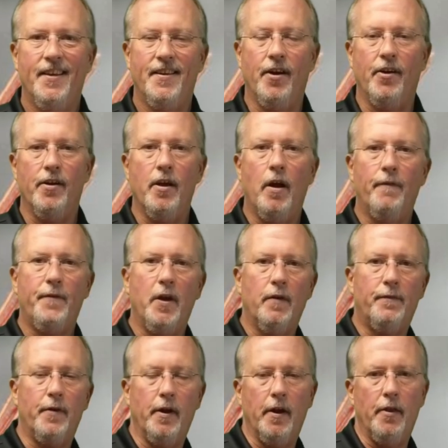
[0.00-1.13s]
Darren Huff here
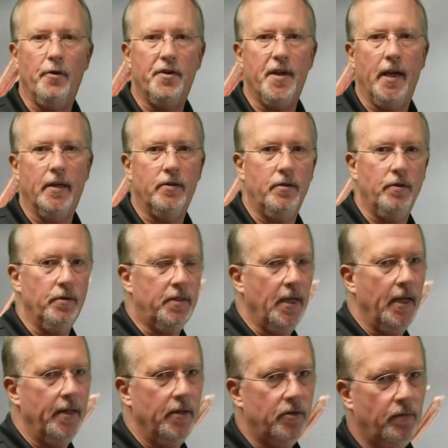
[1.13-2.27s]
for another Tech Tuesday.
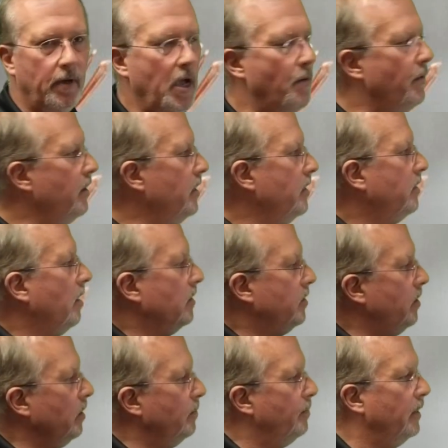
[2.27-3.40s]
And this week I wanted to talk
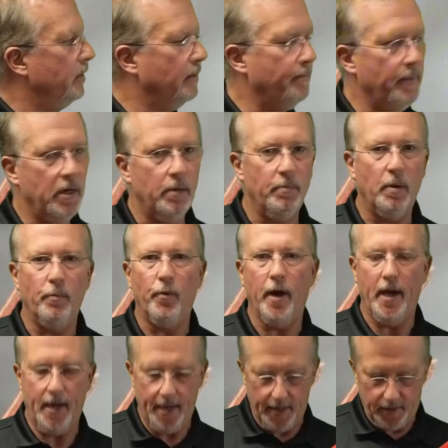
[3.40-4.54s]
to you about the minimum
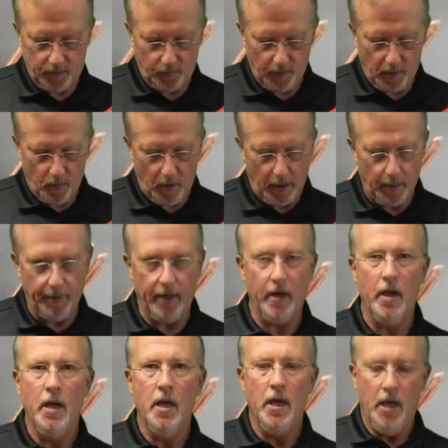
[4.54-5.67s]
radius requirement
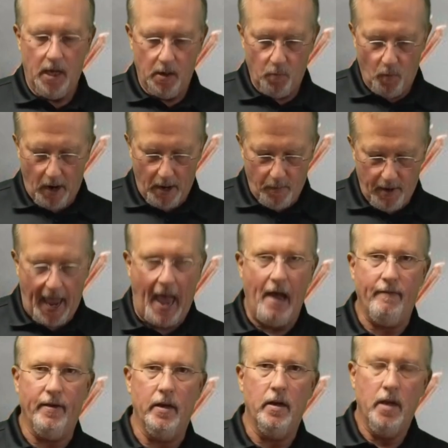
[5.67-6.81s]
and why we
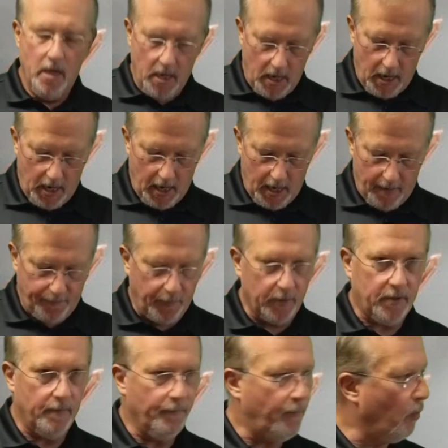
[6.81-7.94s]
have it.
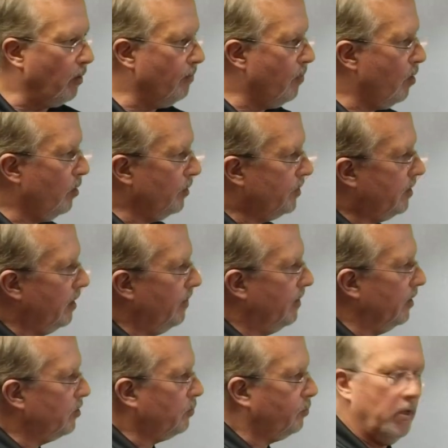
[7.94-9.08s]
First and foremost,
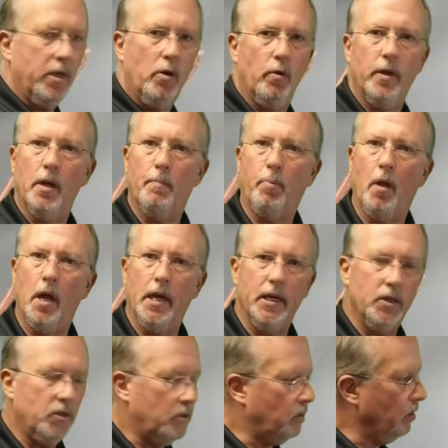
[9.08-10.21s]
this really only
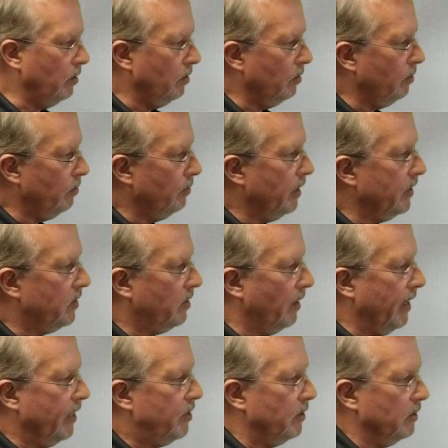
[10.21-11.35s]
applies to
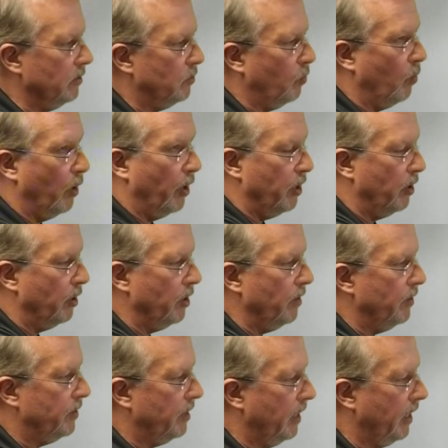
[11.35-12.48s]
installations where you're
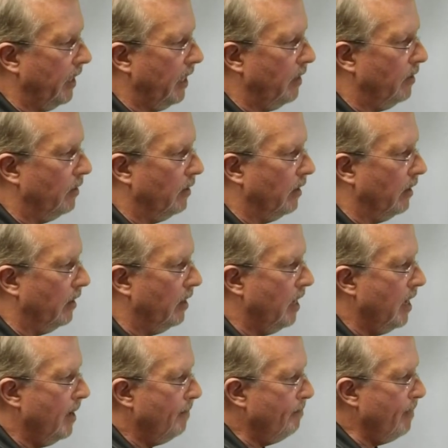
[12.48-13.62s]
using either the
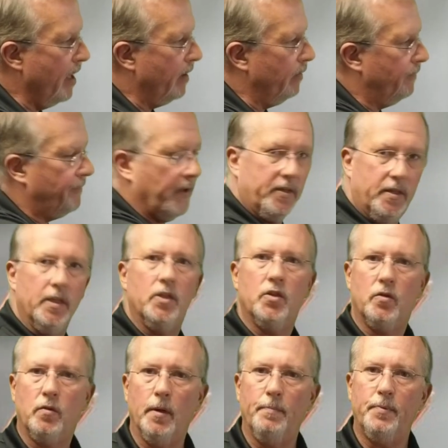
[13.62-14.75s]
metal fixing
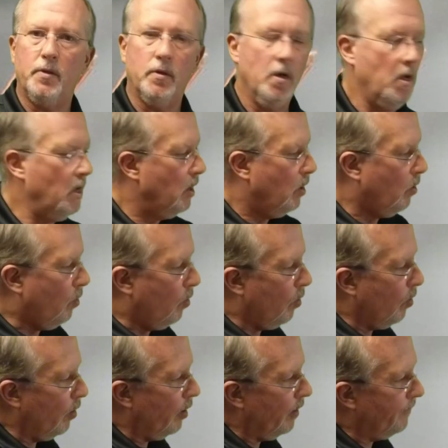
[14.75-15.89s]
strips
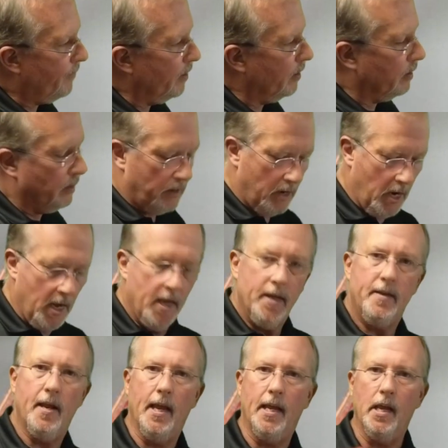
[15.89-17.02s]
or if you're
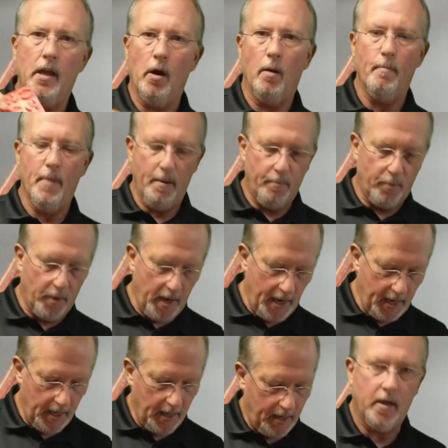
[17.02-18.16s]
taking our
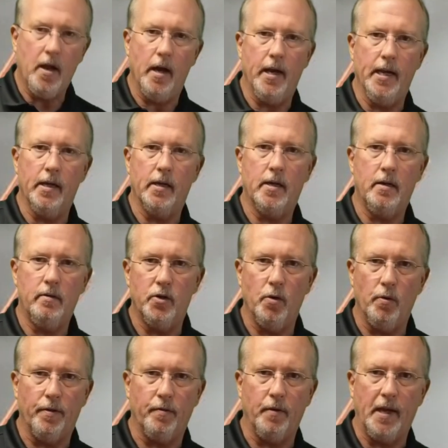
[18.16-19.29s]
membrane and cutting 2
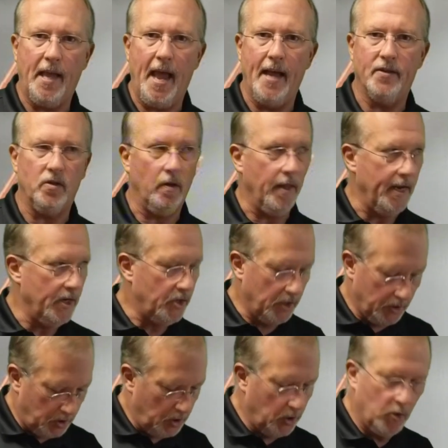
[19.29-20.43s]
or 3
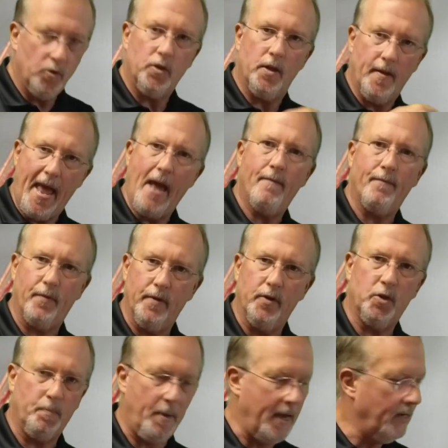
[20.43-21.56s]
castellations and using that for the
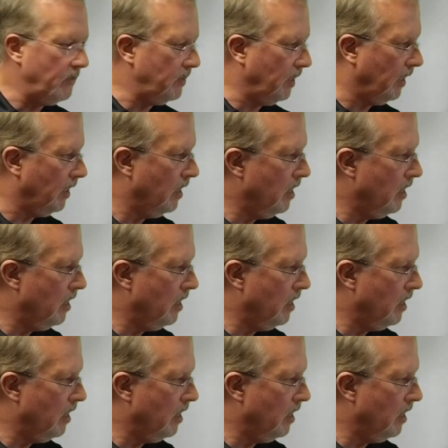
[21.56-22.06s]
spacing.